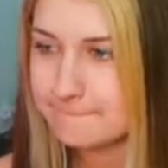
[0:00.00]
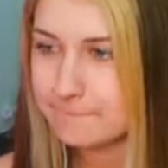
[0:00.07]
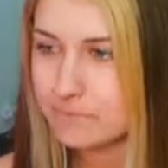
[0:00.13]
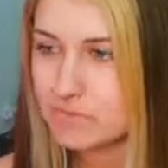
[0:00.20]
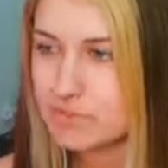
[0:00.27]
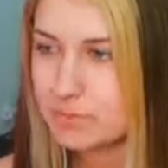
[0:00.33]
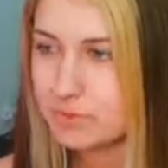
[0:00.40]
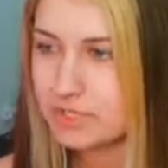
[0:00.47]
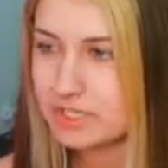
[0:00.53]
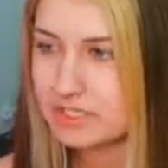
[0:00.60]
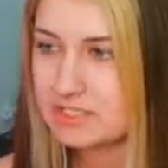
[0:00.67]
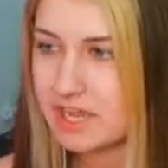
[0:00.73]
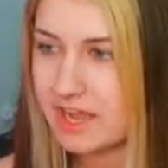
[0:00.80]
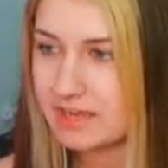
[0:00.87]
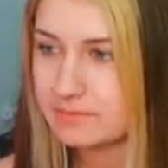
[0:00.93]
So we're in a
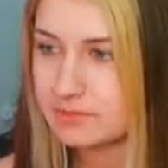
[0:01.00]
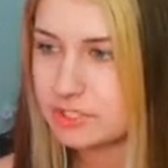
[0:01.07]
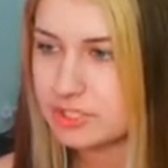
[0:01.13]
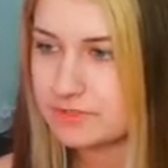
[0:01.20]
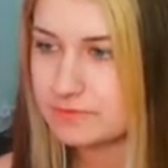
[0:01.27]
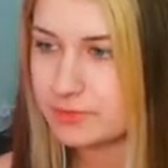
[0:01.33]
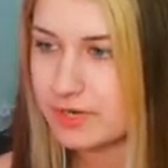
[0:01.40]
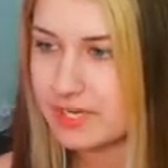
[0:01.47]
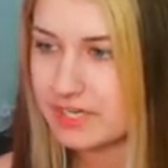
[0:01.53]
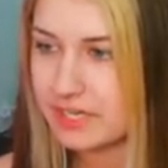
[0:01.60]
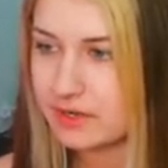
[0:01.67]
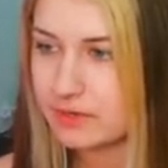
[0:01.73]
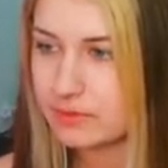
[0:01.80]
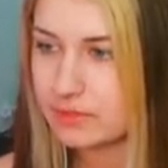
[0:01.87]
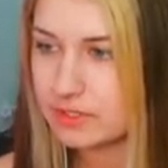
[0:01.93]
time shift right
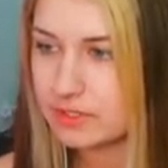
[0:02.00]
now.